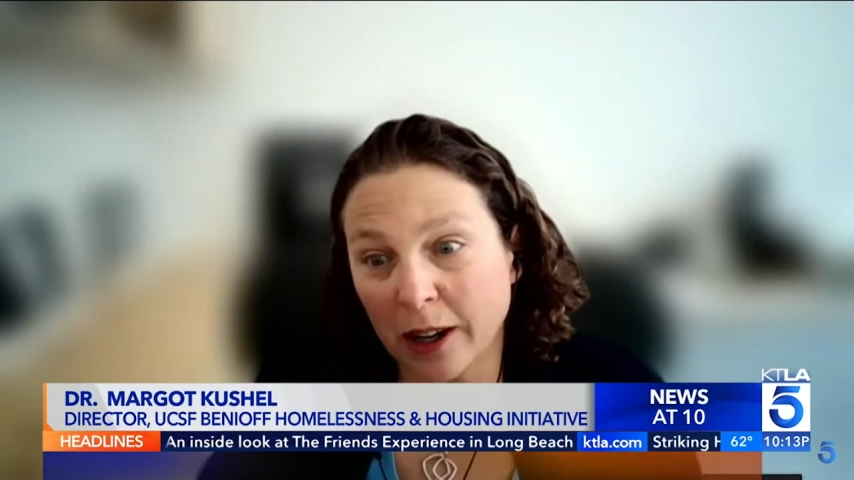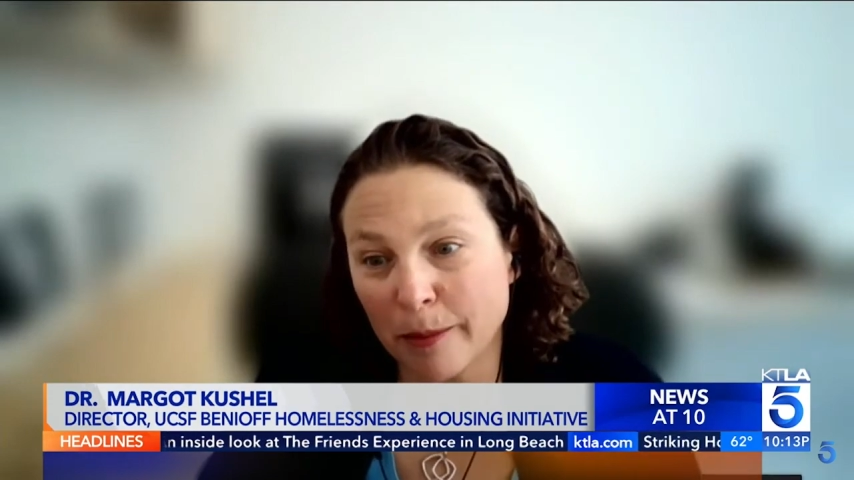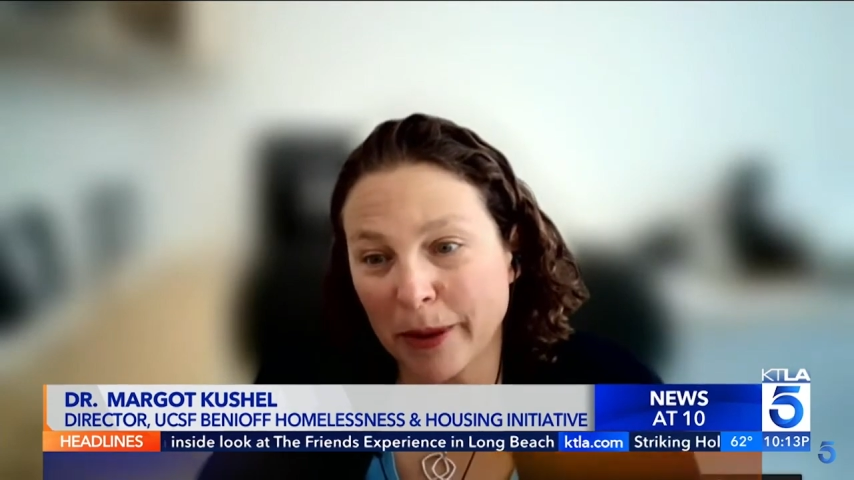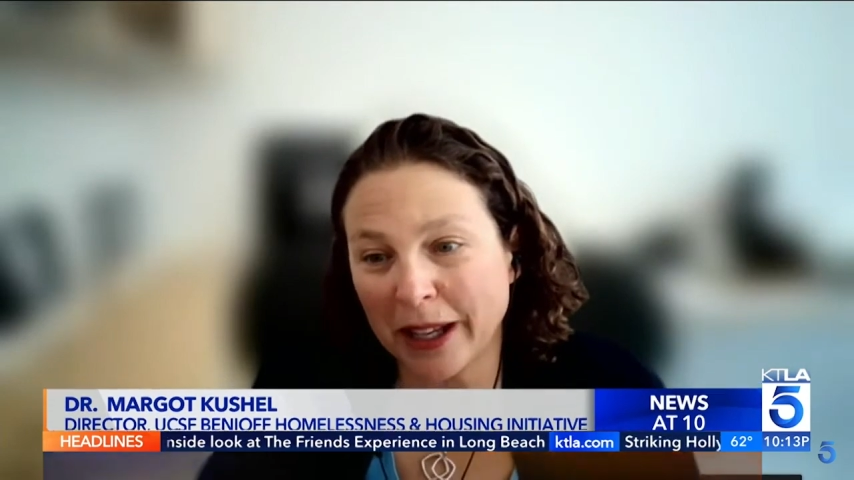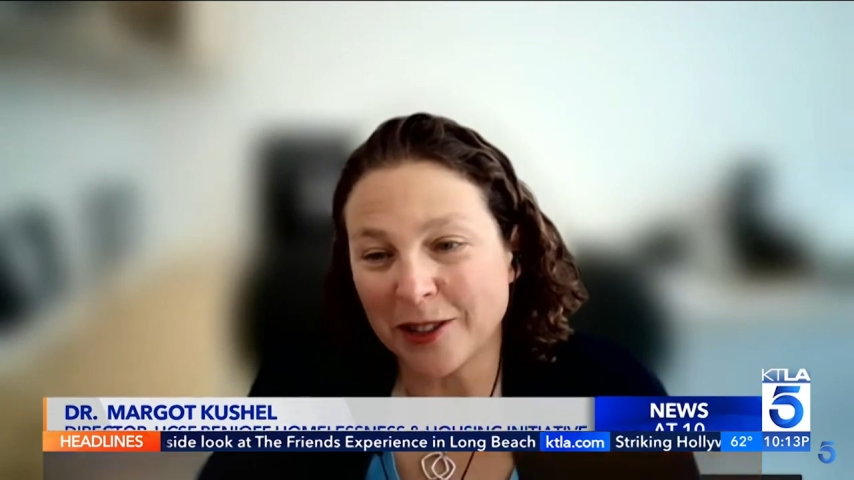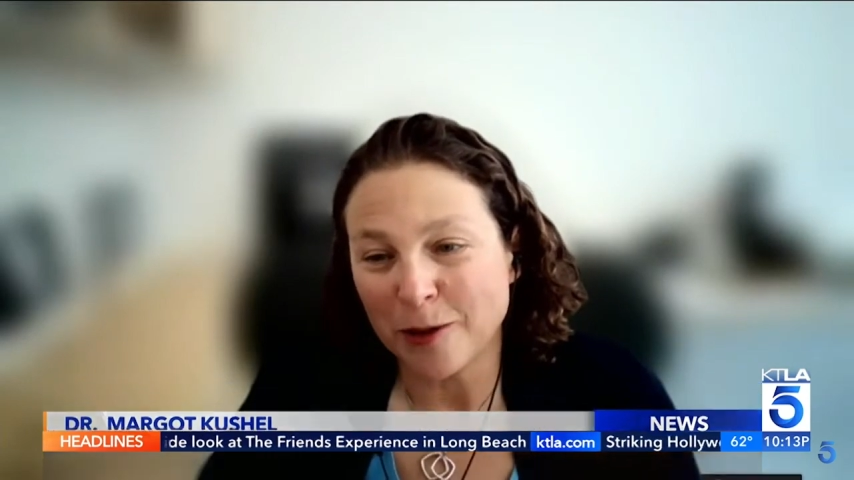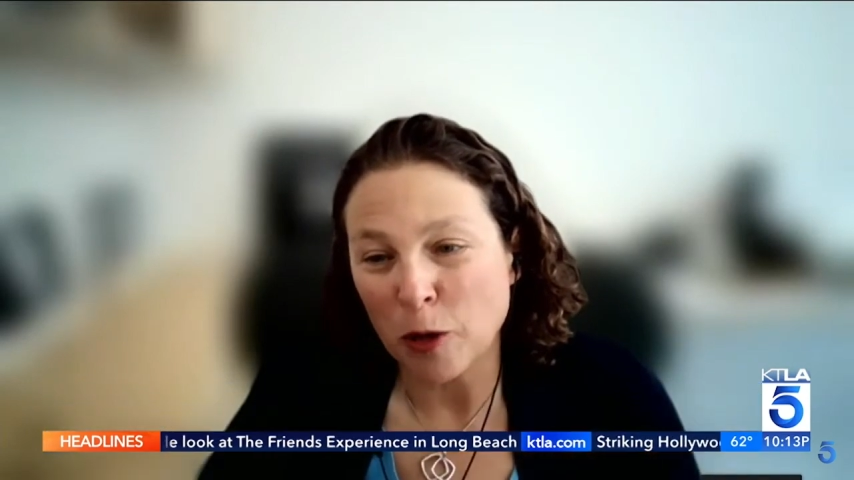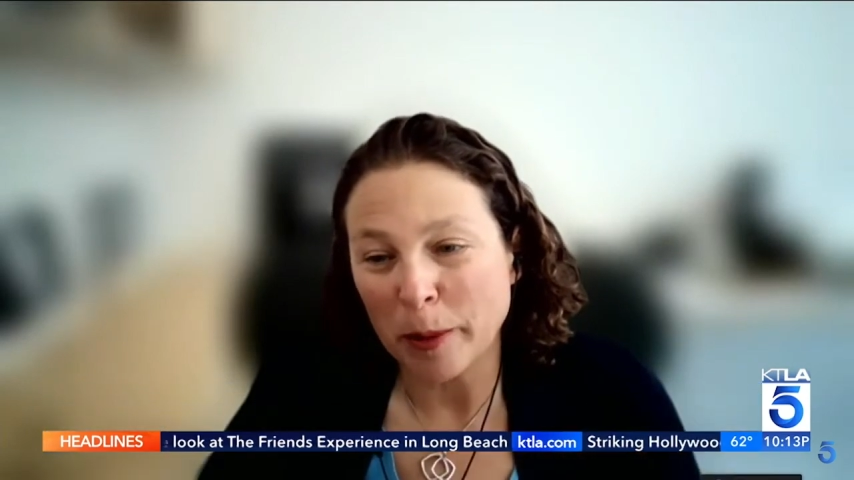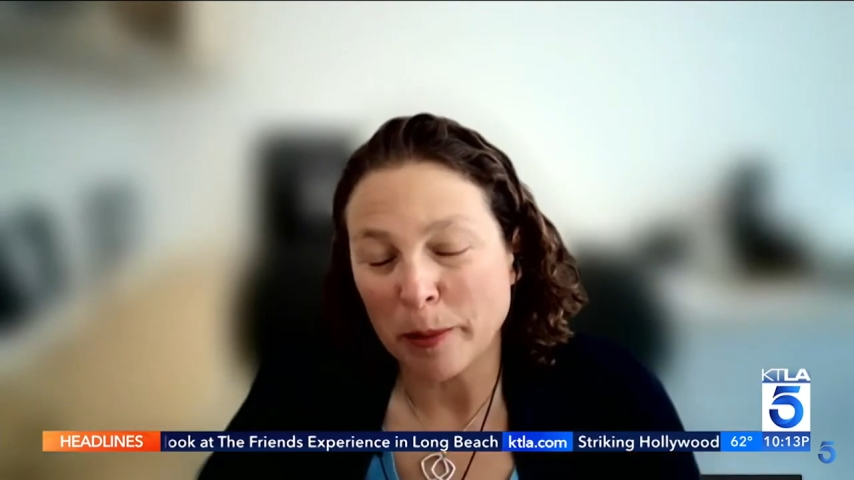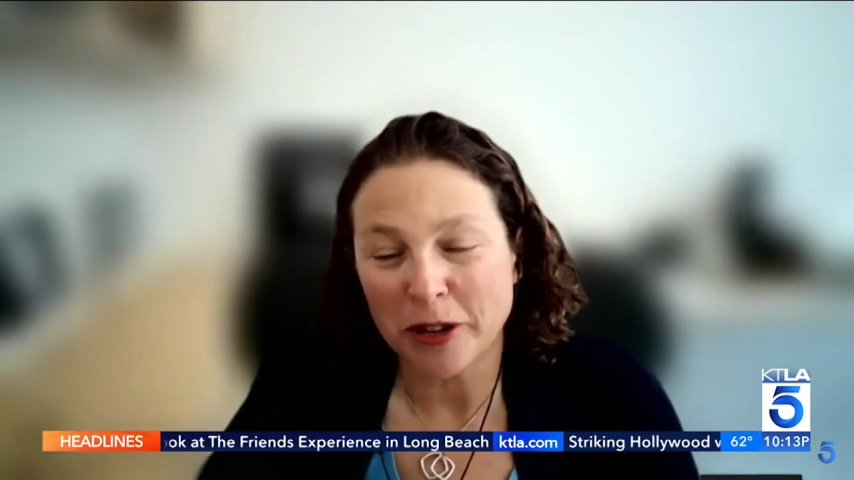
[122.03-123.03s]
But one
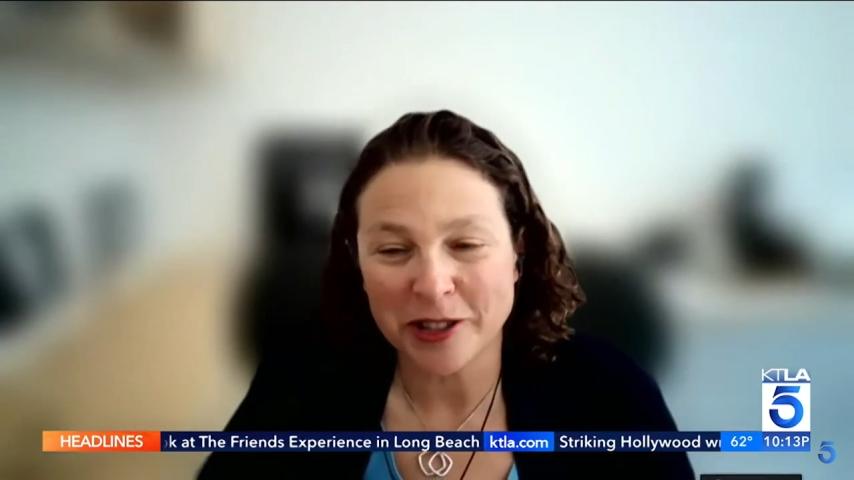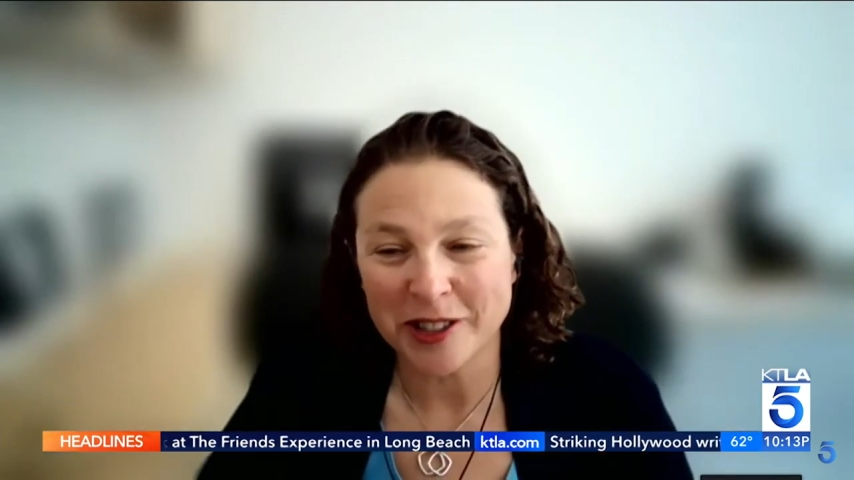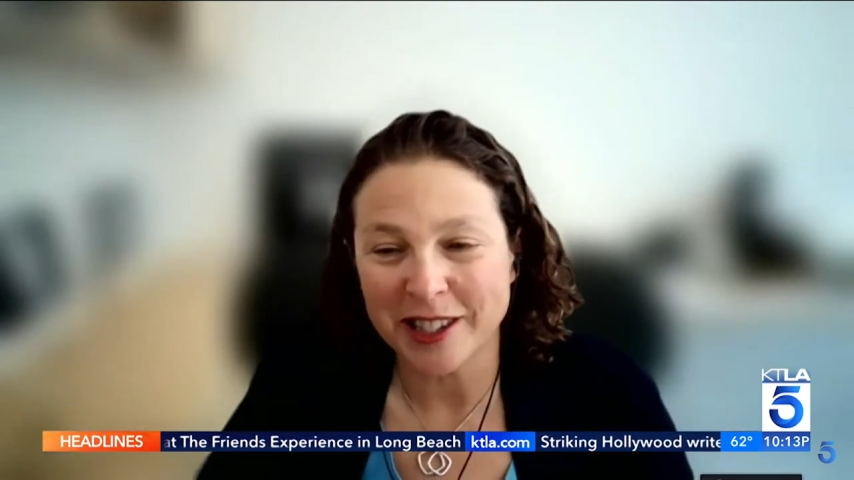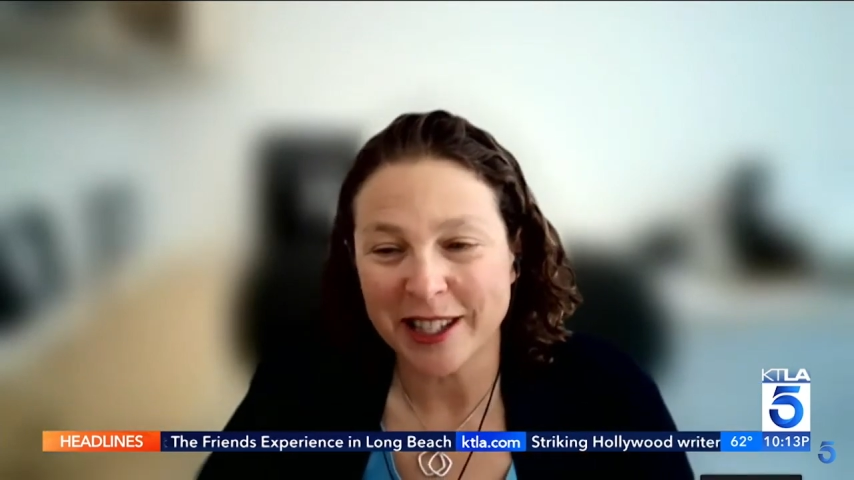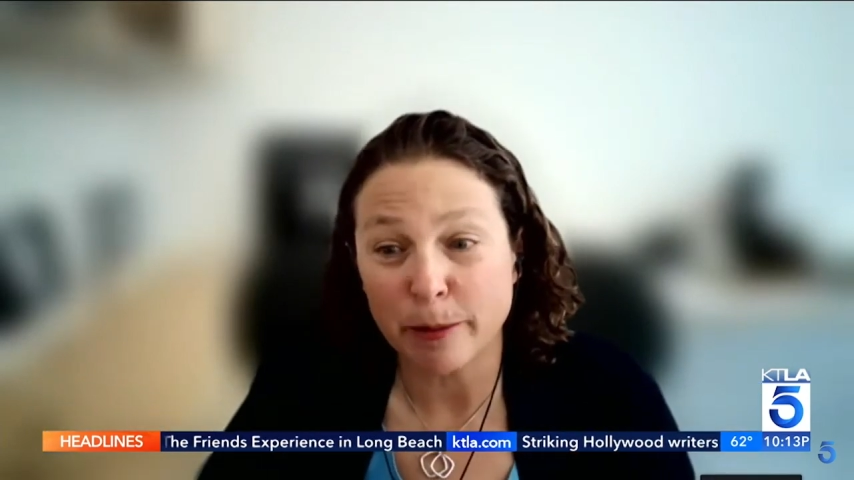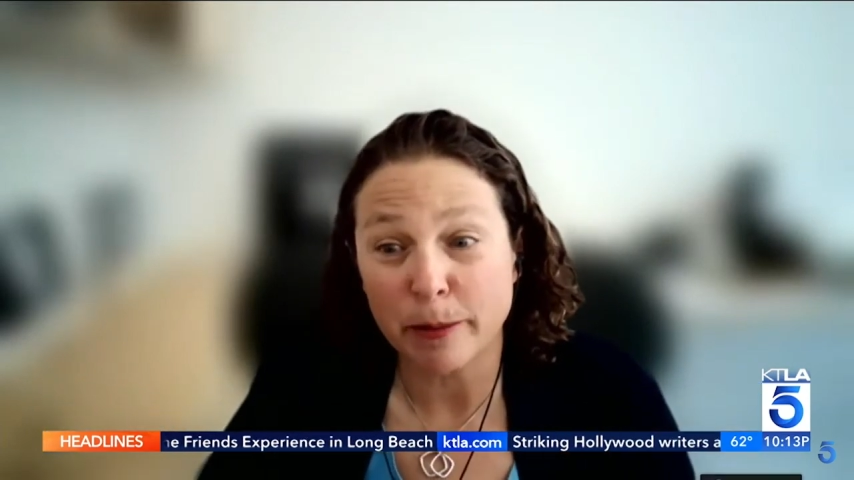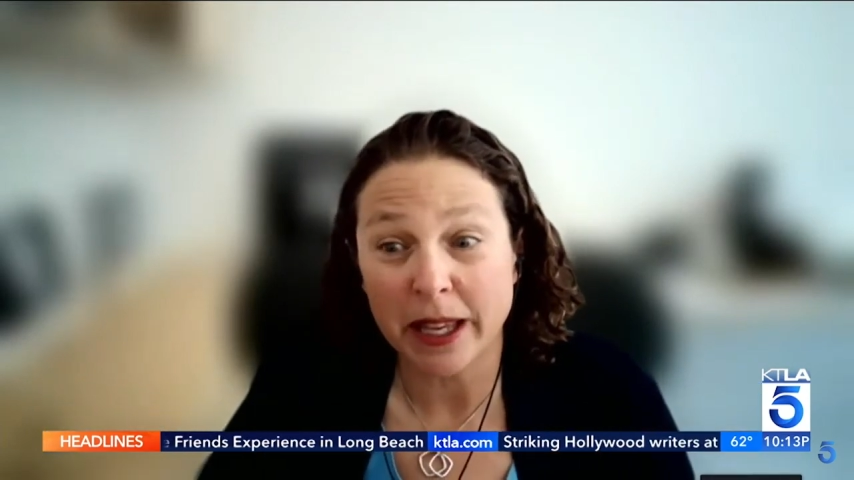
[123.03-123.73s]
person said being